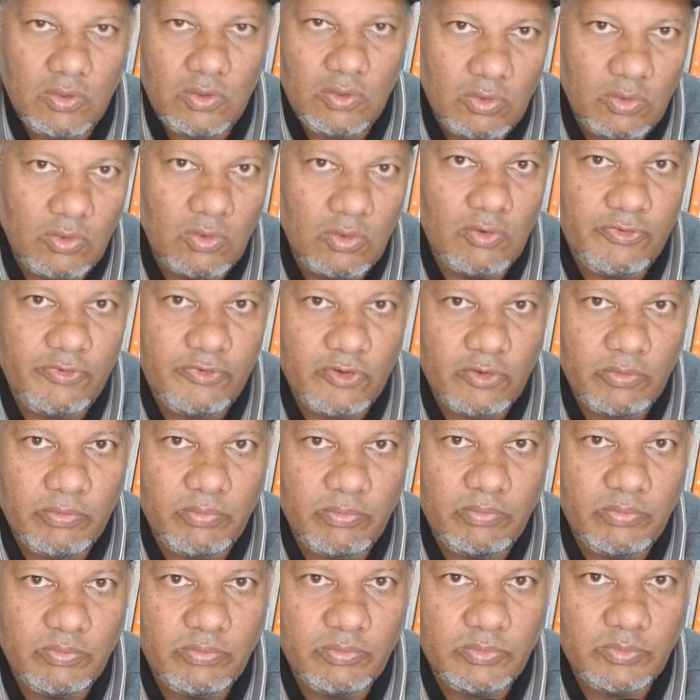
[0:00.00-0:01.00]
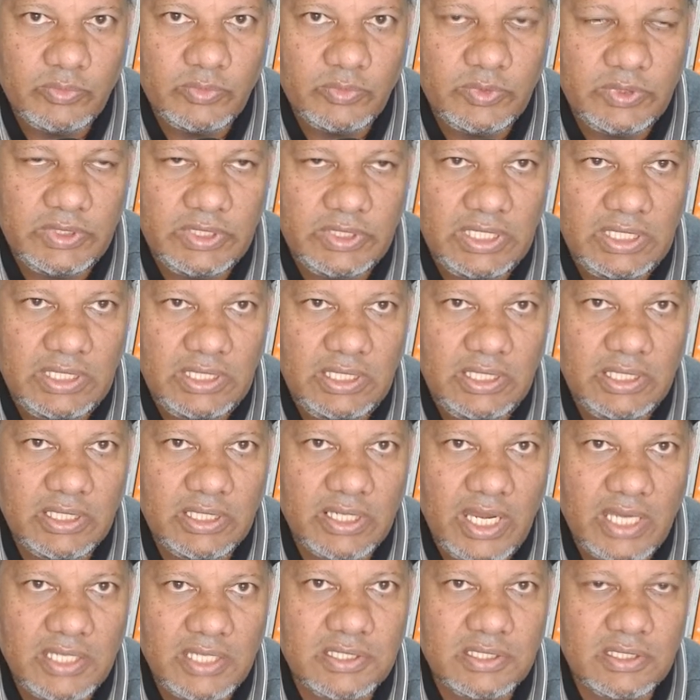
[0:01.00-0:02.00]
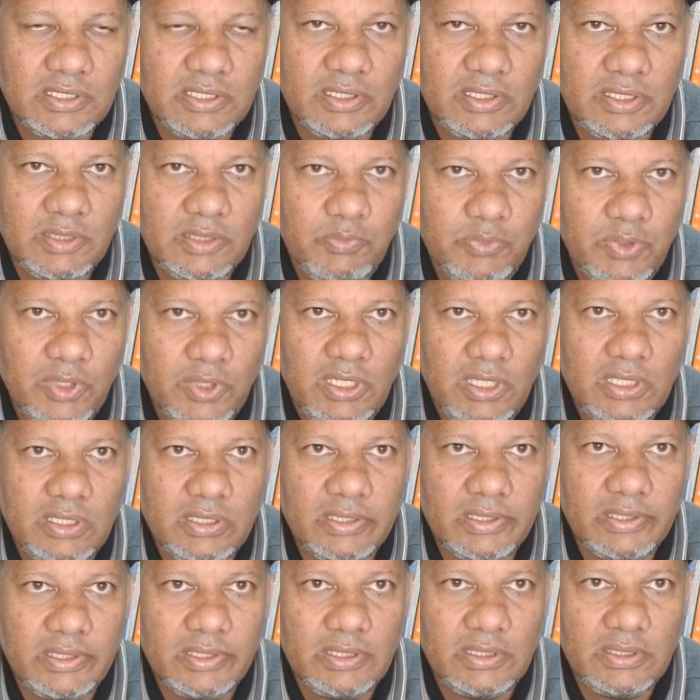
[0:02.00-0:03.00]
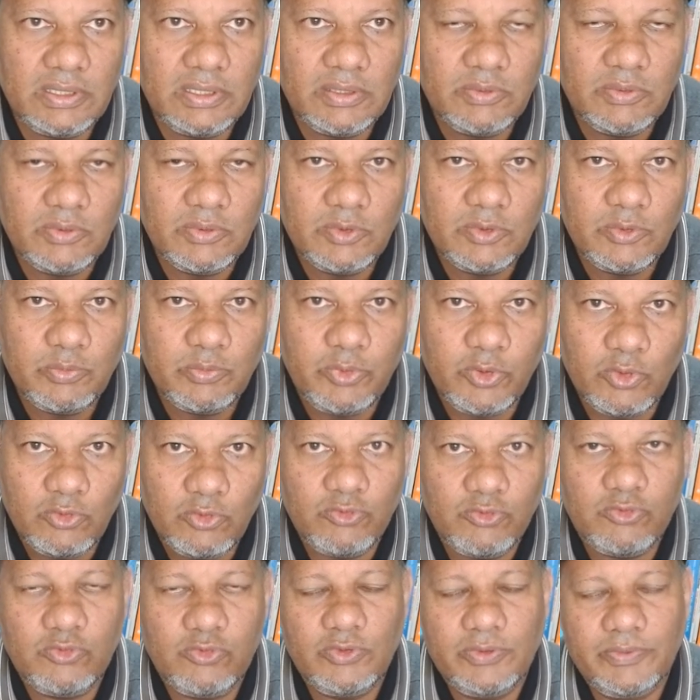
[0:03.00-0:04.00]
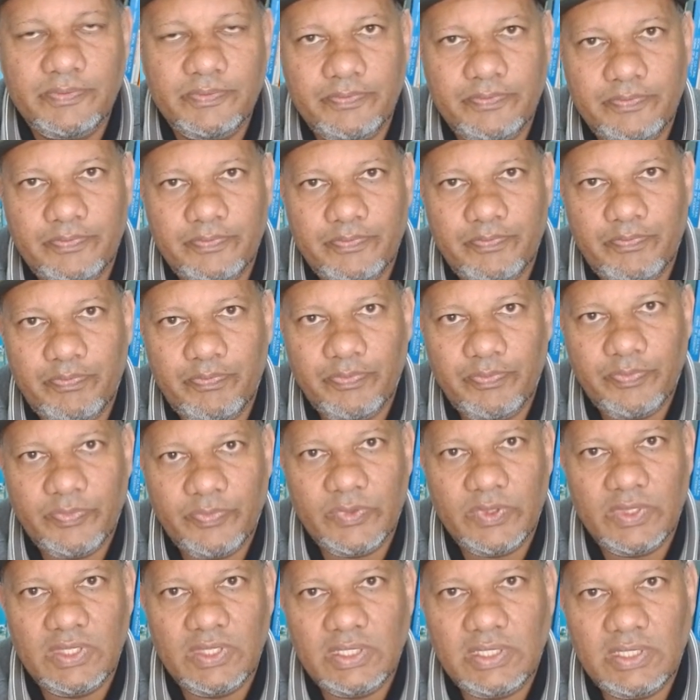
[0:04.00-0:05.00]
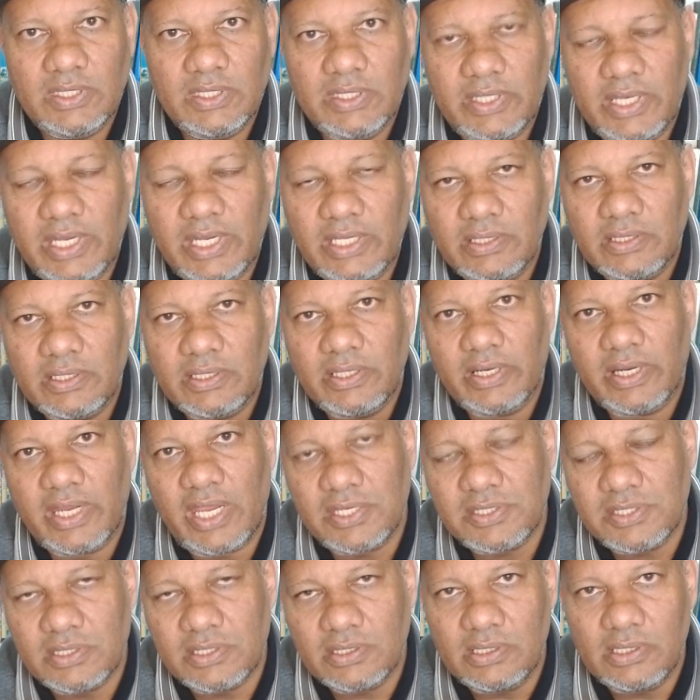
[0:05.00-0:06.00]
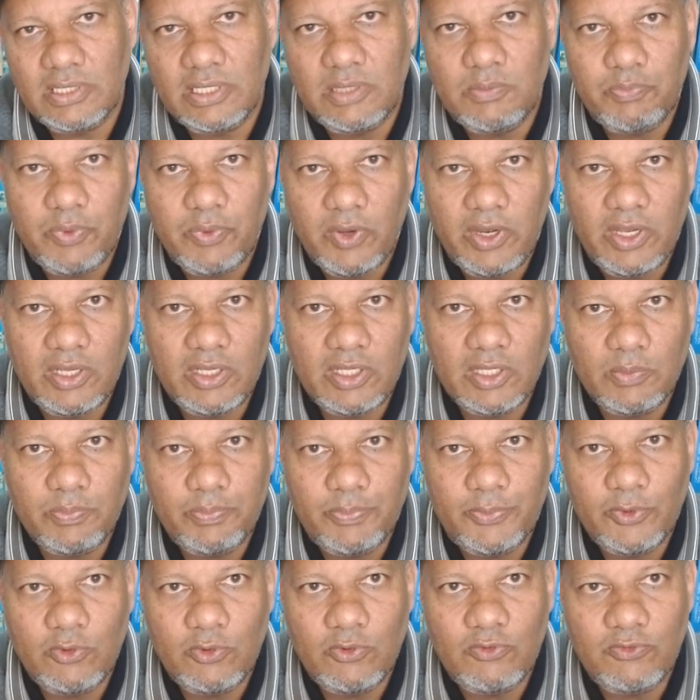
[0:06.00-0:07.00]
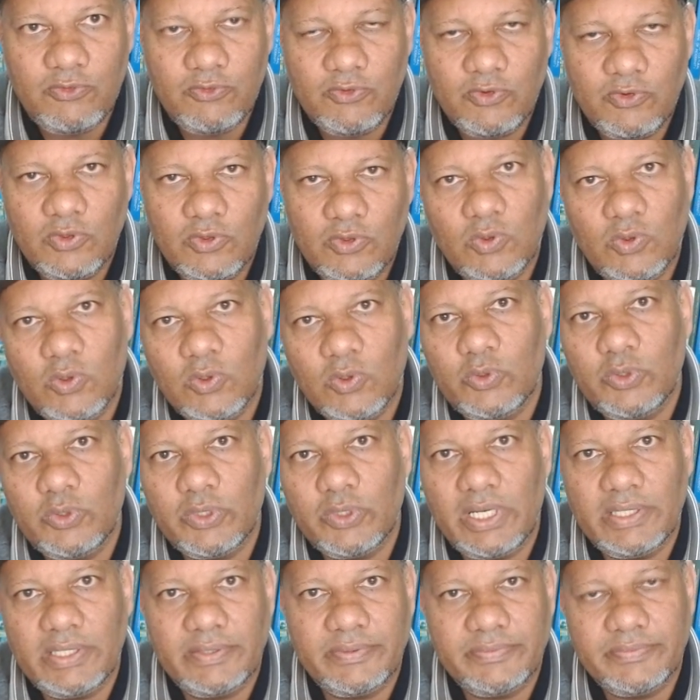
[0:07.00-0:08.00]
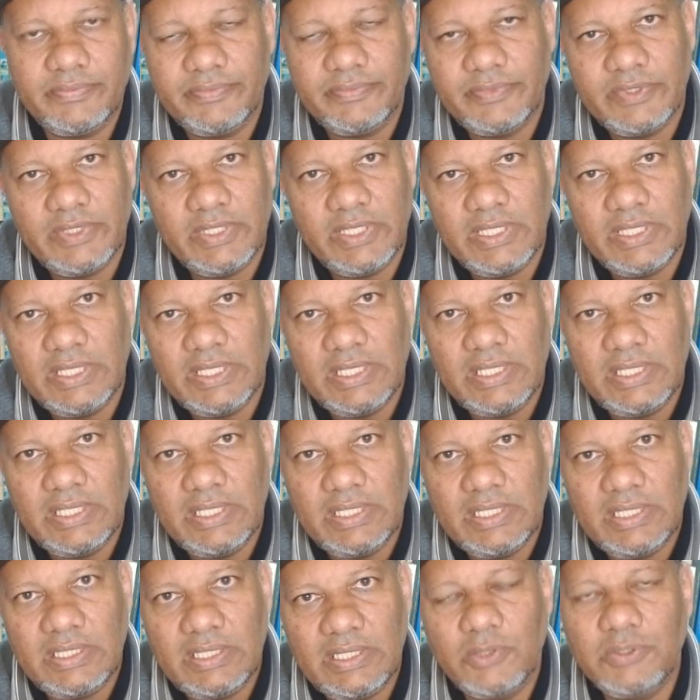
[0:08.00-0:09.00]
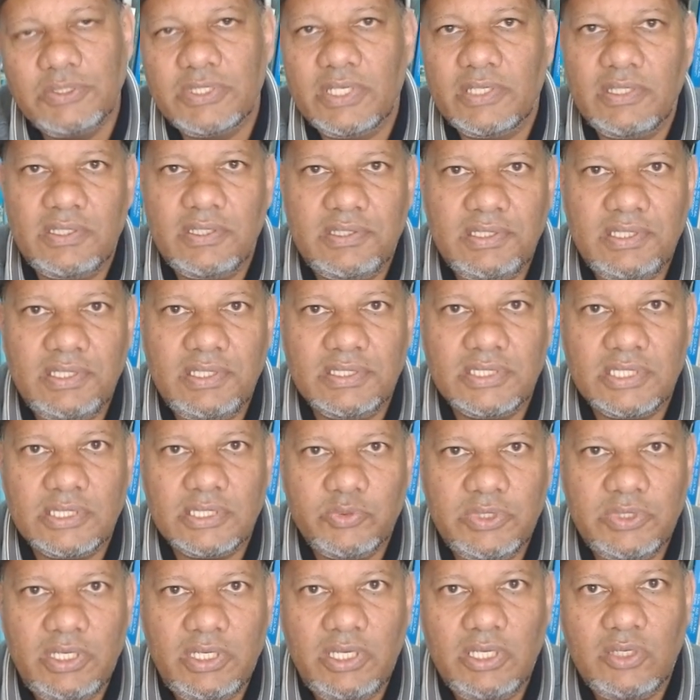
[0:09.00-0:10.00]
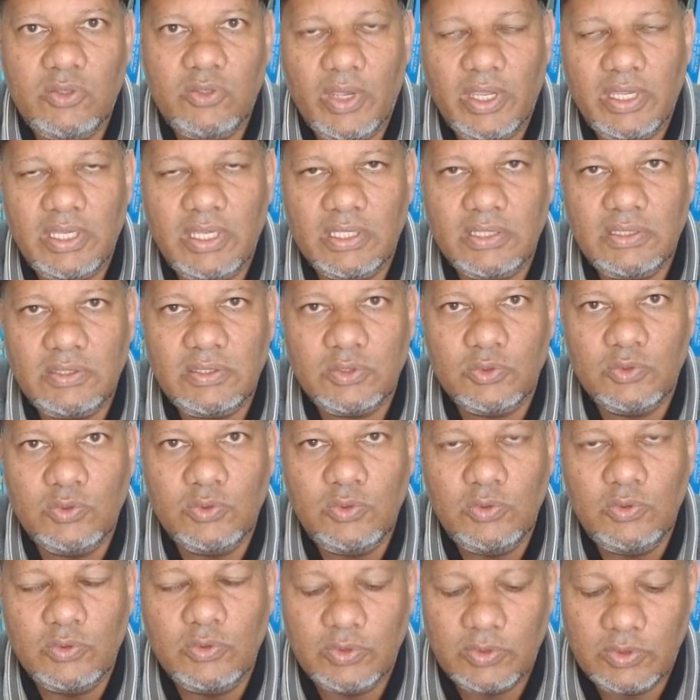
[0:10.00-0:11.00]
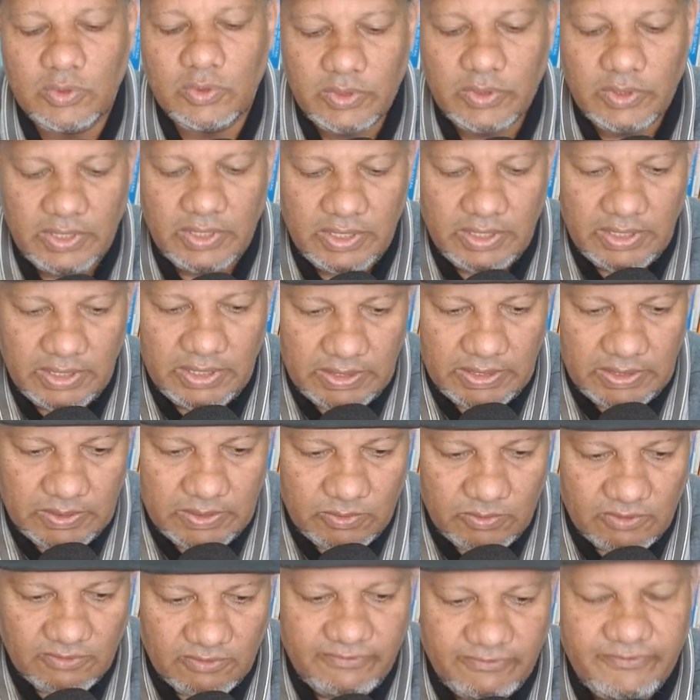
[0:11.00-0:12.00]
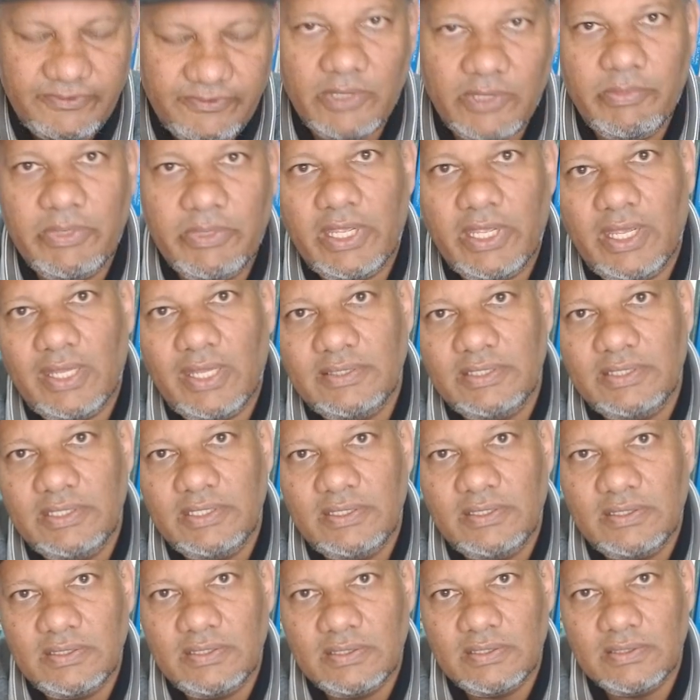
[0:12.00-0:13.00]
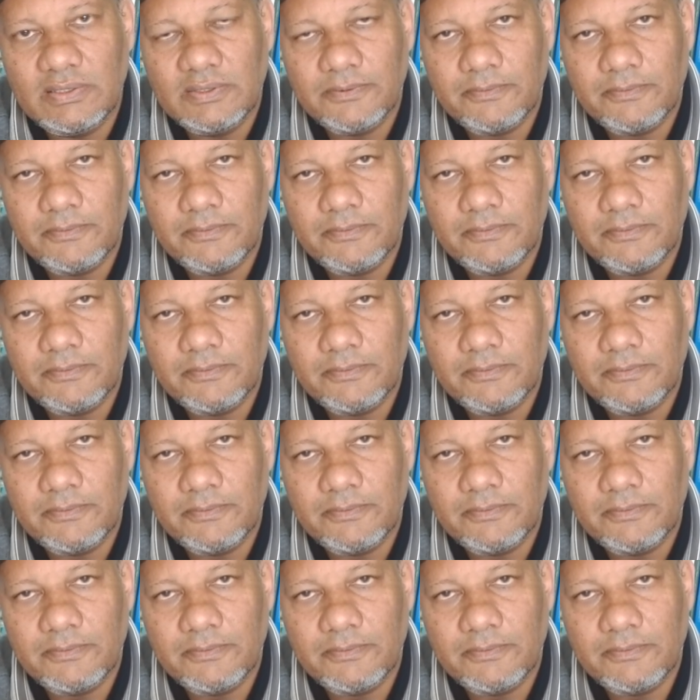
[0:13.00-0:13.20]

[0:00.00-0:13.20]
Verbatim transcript: or from any rational empirical proof. Right? Rational empirical proof or Quran. Those are the things that we require to confirm a hadith.